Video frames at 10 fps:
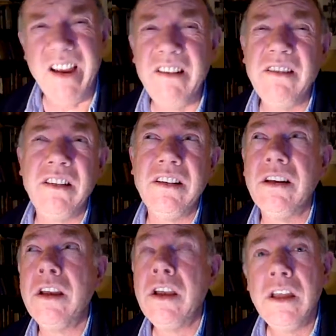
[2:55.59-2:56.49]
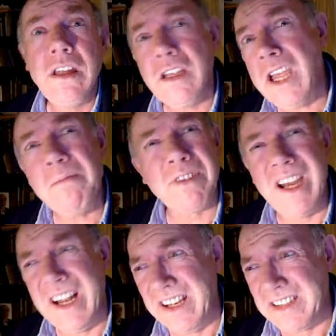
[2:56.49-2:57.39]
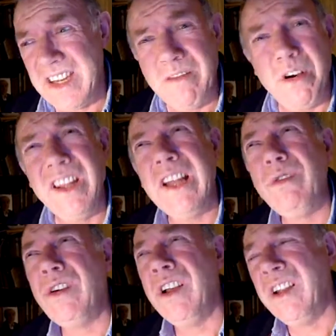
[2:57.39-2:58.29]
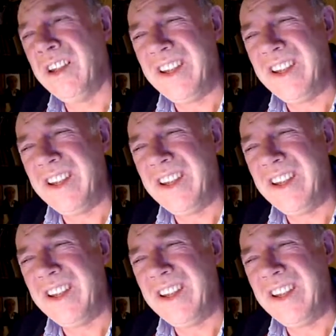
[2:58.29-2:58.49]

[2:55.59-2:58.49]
You know, the, the chemtrails. Eh? What they doing?